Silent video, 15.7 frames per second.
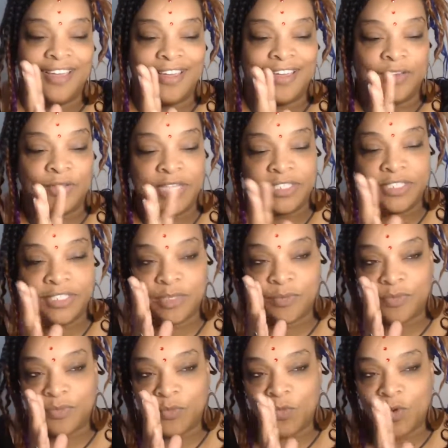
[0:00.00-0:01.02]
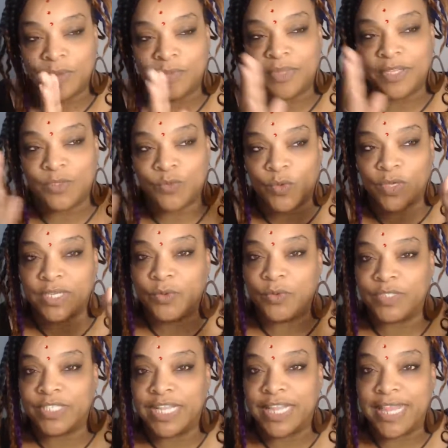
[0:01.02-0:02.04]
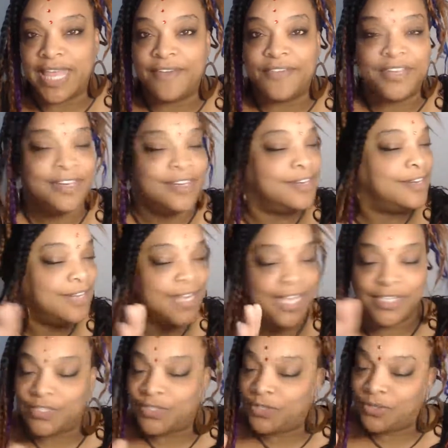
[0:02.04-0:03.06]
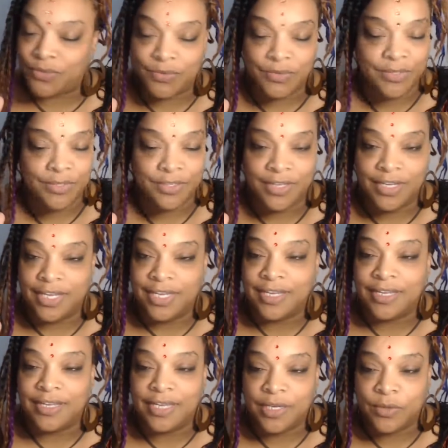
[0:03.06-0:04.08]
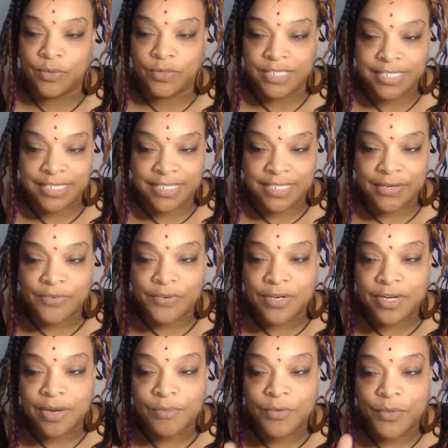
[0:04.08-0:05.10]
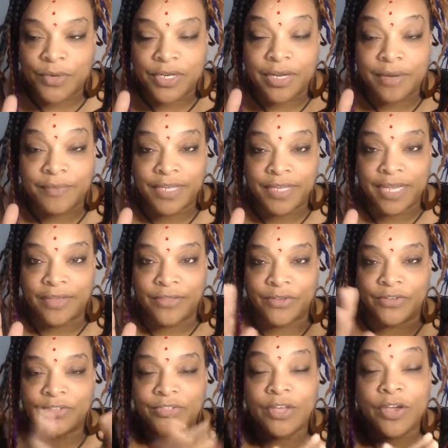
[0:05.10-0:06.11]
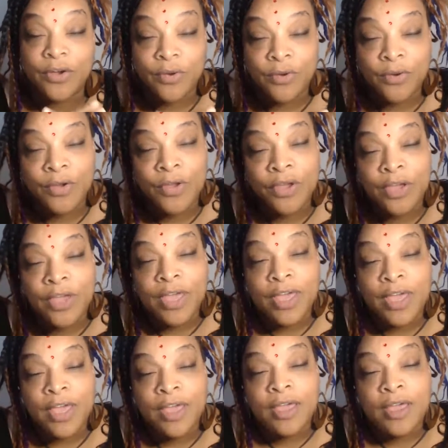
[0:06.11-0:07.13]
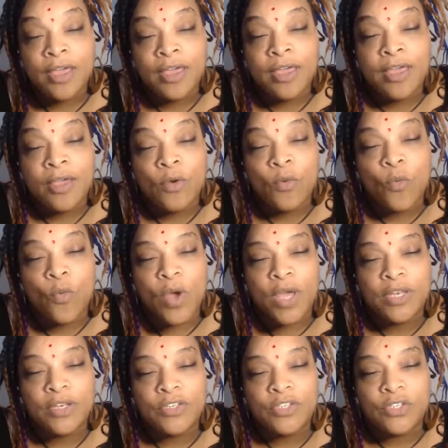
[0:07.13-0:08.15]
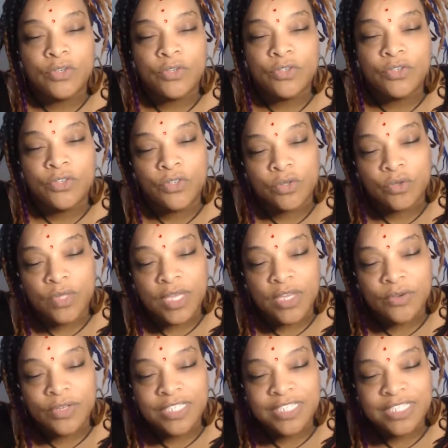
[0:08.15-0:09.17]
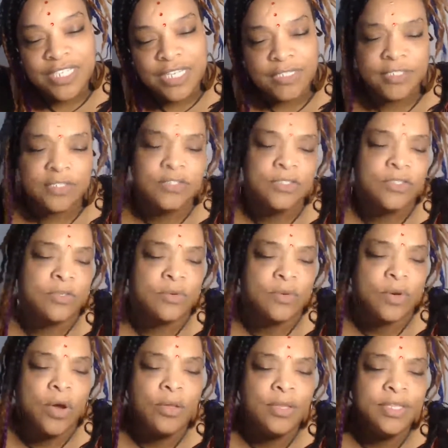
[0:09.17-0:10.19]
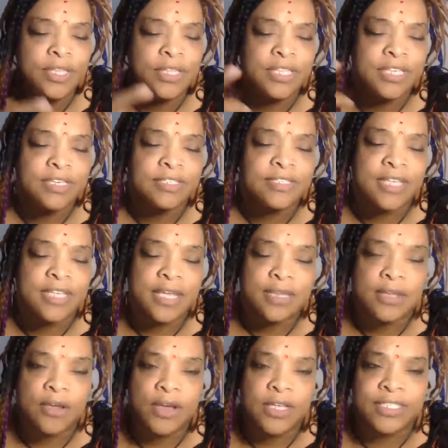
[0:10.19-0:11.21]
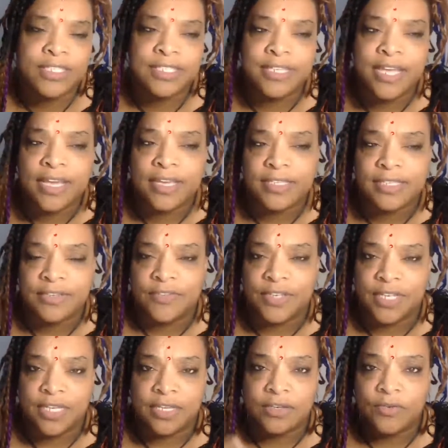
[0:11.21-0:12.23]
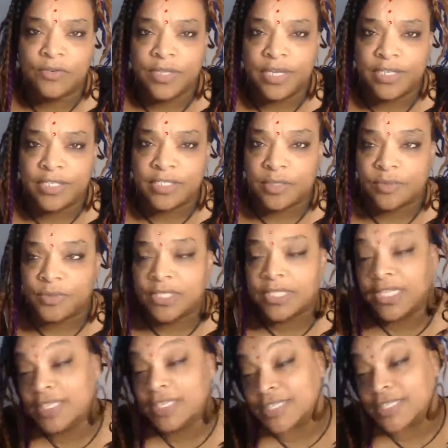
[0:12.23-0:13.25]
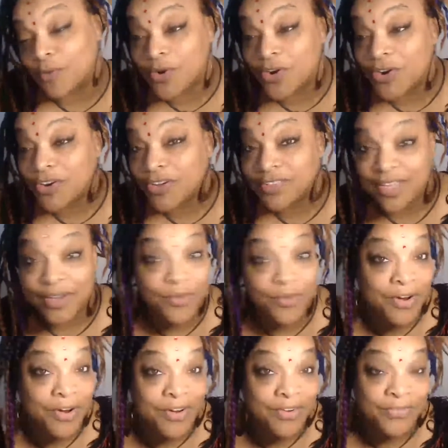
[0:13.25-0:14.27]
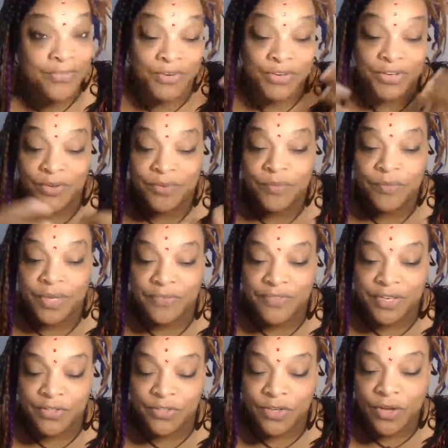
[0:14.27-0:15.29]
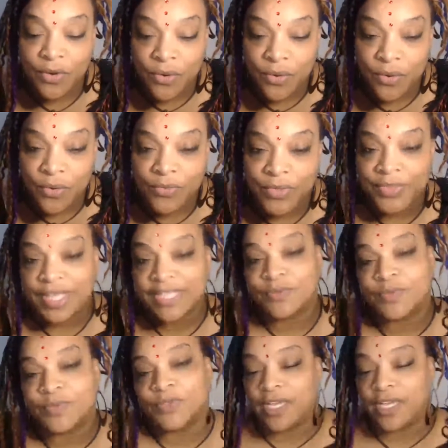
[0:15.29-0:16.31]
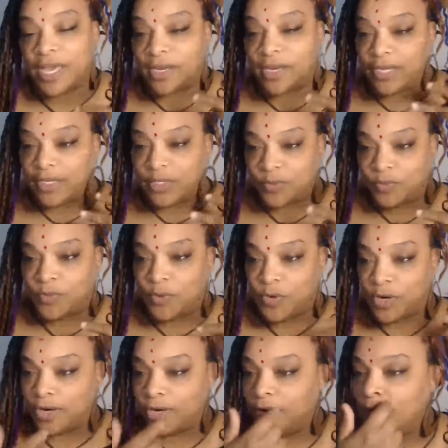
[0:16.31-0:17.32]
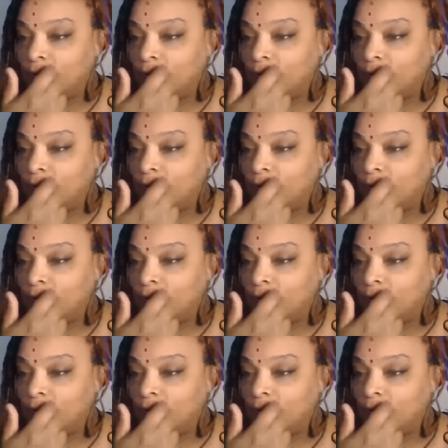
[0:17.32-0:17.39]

A relationship 1 + 1 = 11, not 2. It equals a different number when you come together. So What do you do that you're addicted to? All of the things that cause negativity in your relationships. The things that work, they work for you. But if they don't, then that's what you want to kind of explore.